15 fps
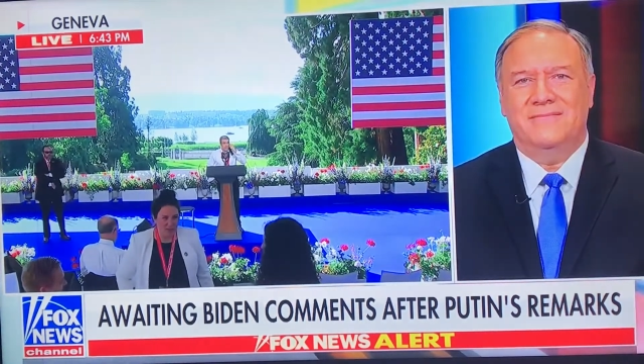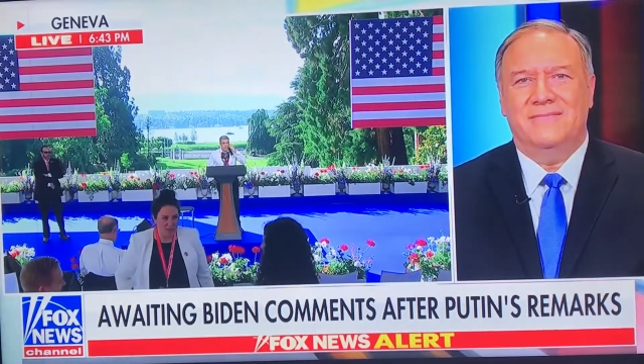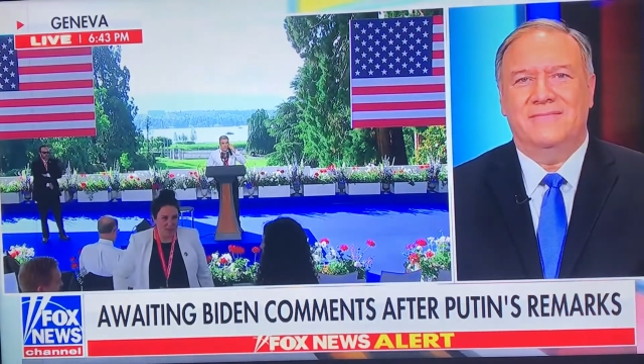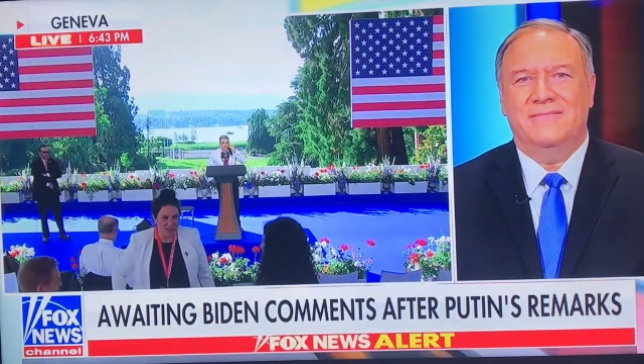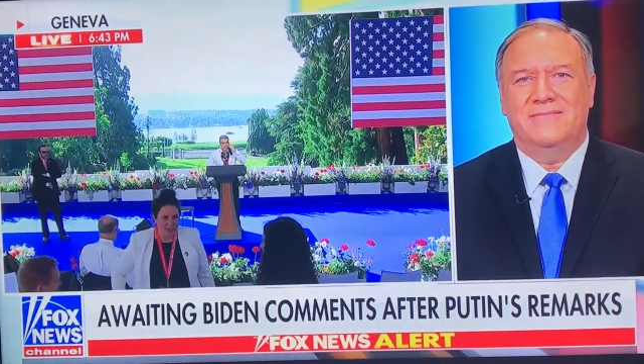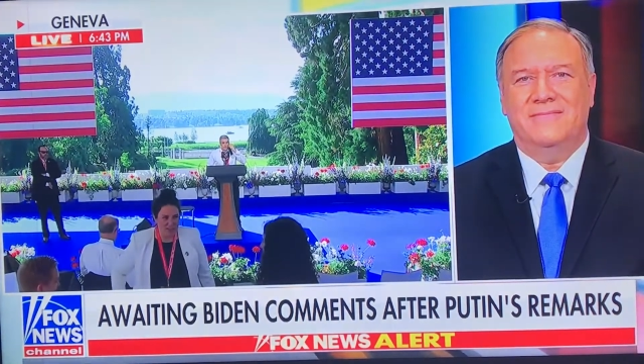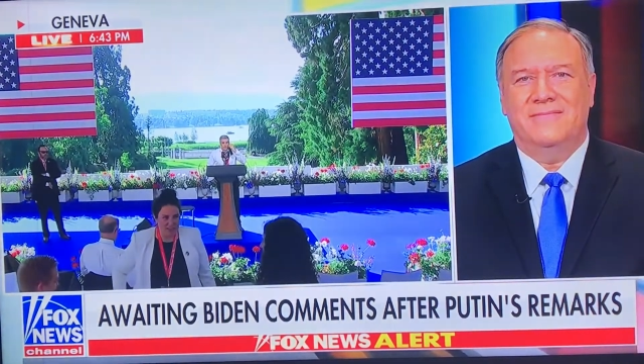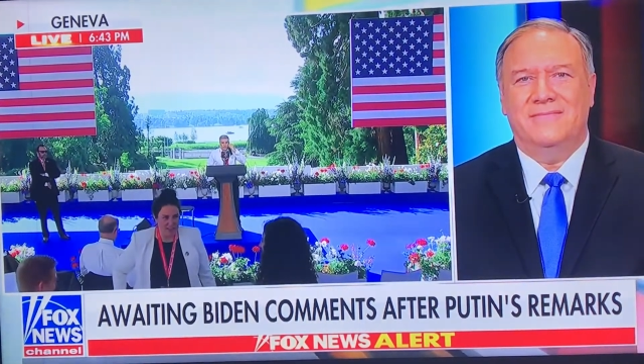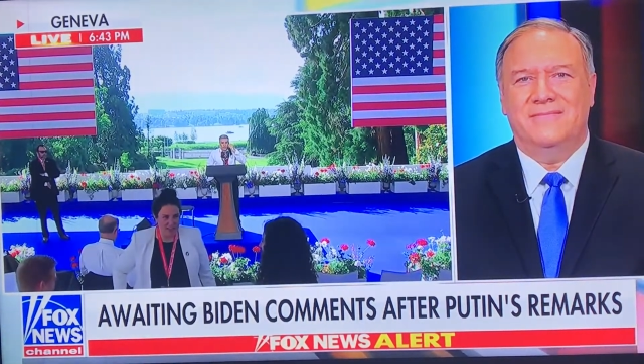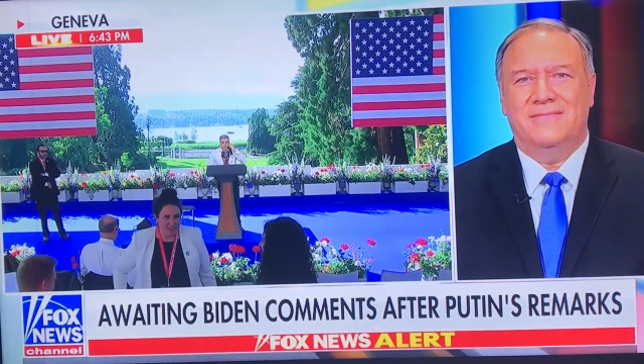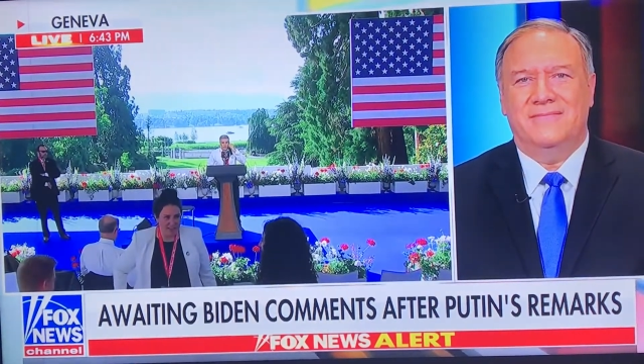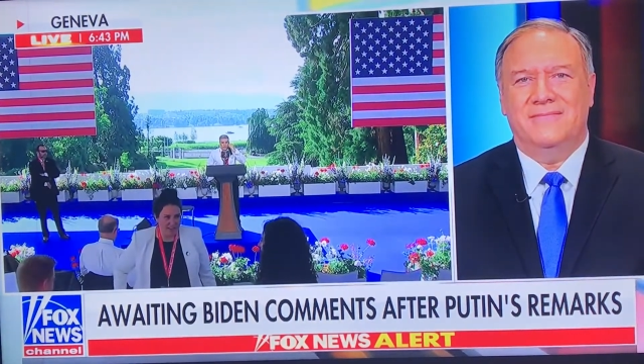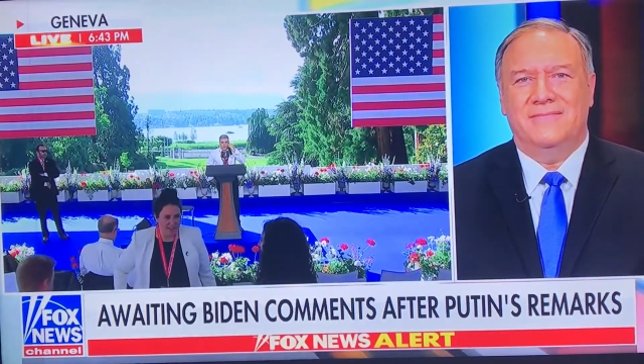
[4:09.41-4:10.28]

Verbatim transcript: Secretary.